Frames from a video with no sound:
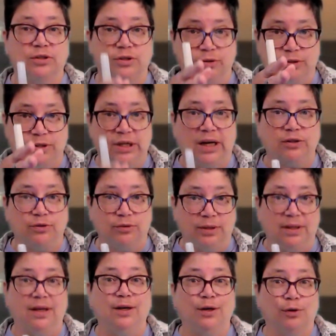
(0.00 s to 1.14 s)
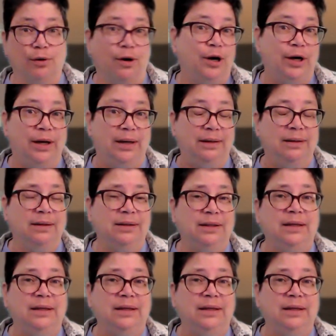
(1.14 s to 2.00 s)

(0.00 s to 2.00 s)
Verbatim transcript: trajectory that you're on.